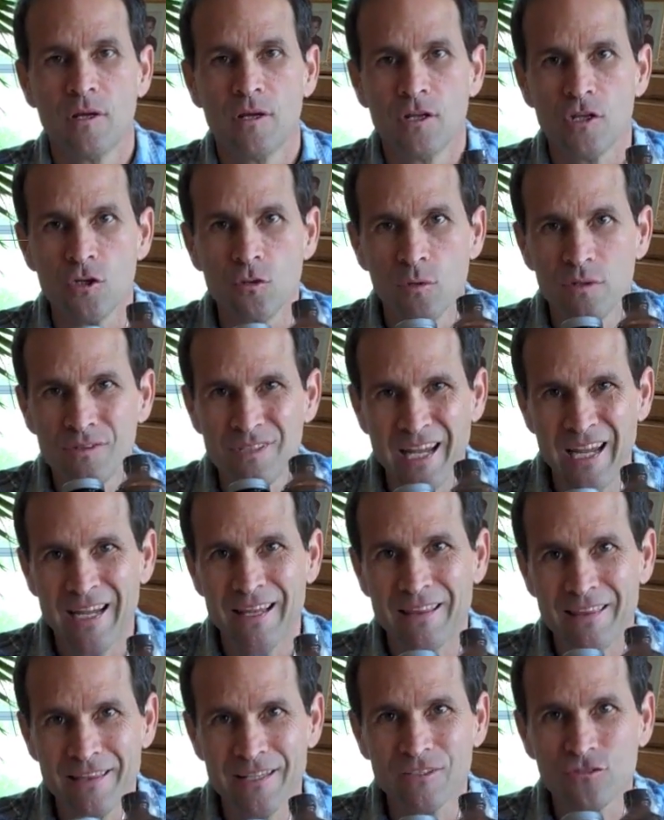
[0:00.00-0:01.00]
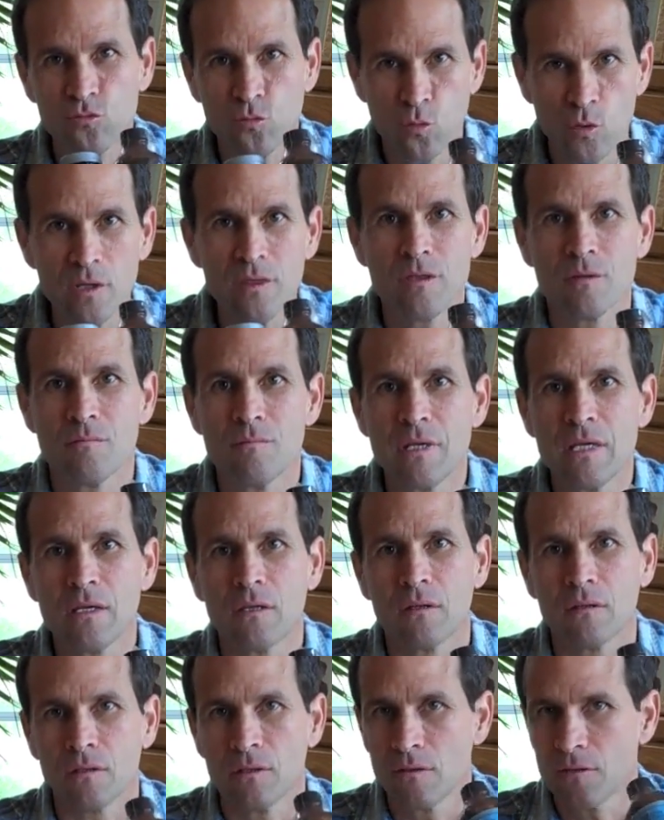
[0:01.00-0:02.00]
You would take this with a
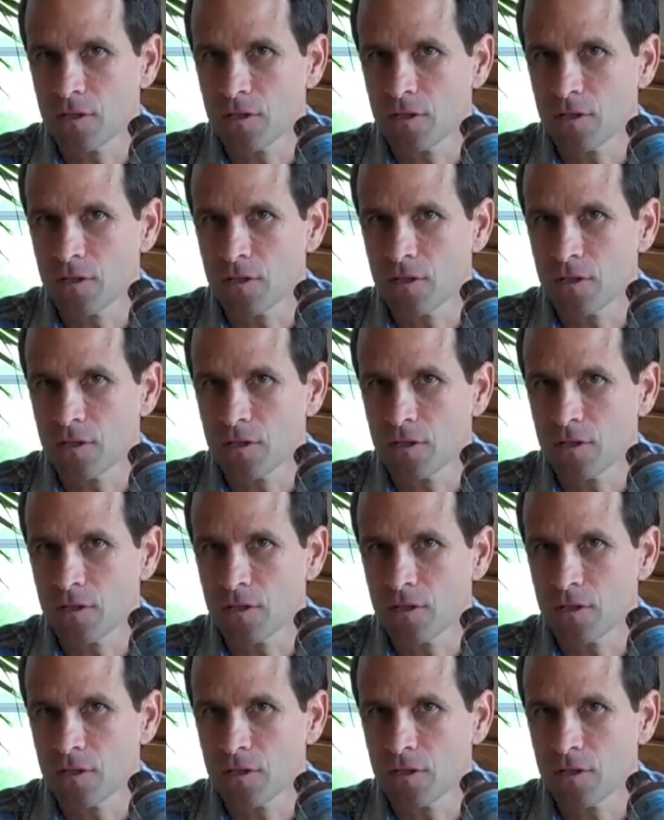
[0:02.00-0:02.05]
meal.